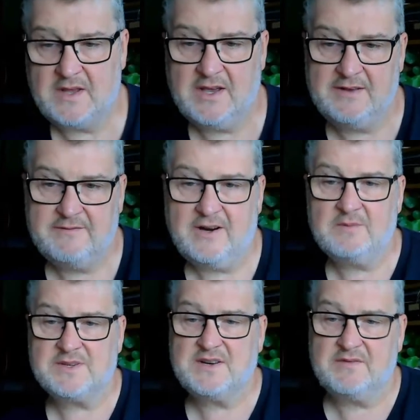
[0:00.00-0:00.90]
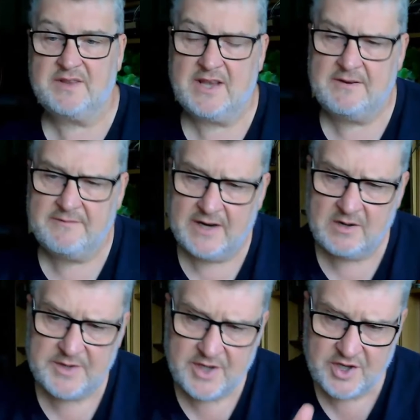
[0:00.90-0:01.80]
environment's everything.
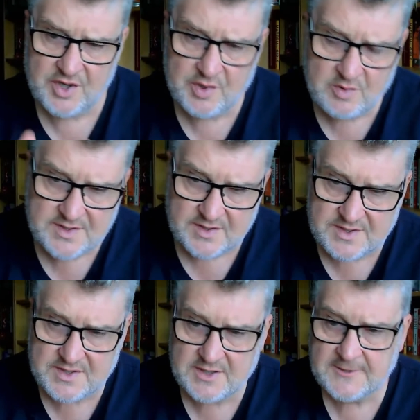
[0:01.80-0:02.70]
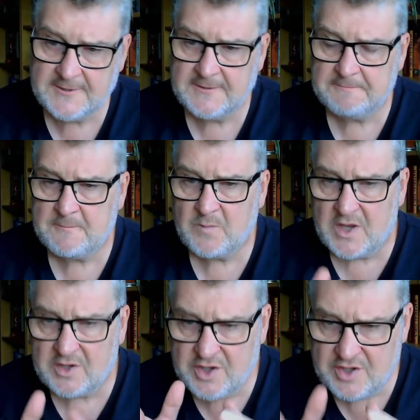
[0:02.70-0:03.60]
Environment cues us.
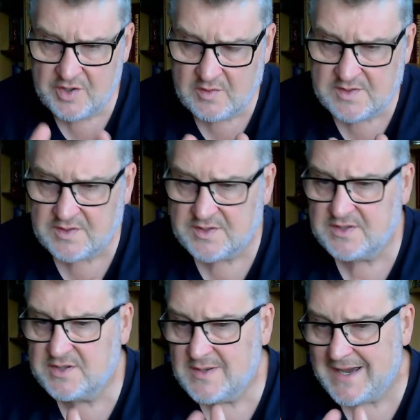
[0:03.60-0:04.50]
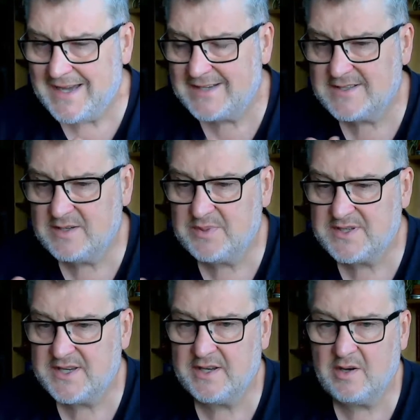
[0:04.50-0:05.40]
It cues us to act in a
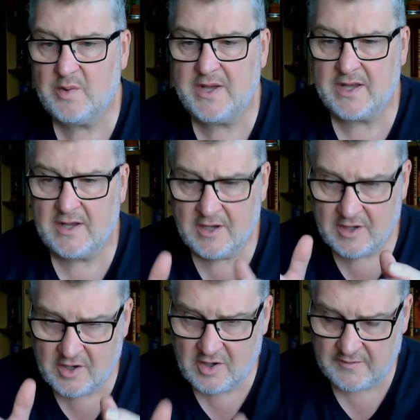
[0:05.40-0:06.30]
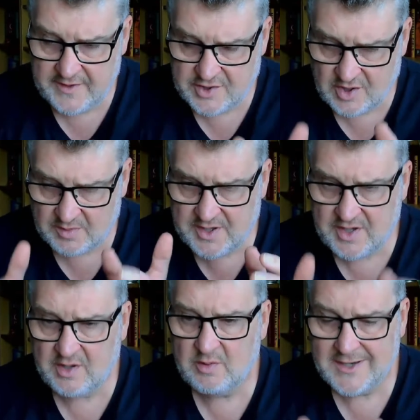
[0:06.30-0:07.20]
particular way. Coffee shop
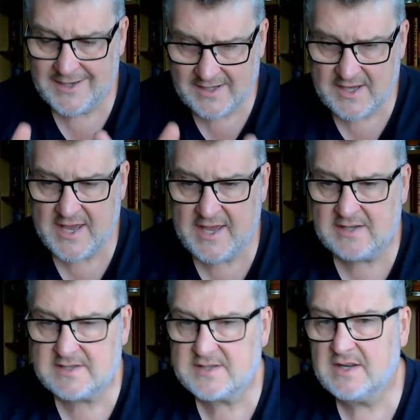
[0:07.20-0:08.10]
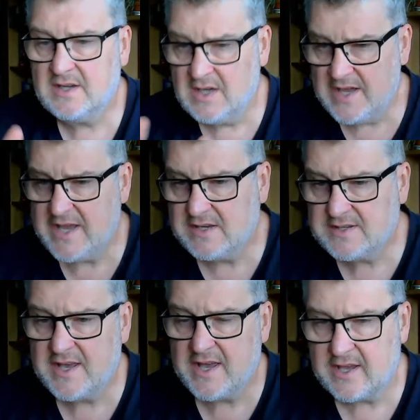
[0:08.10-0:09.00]
queue, cakes, eat
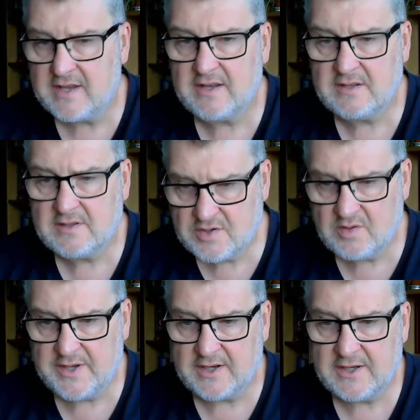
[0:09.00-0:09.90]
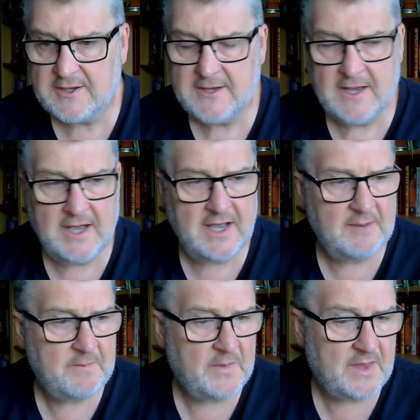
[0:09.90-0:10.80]
cake. Do you know what I mean?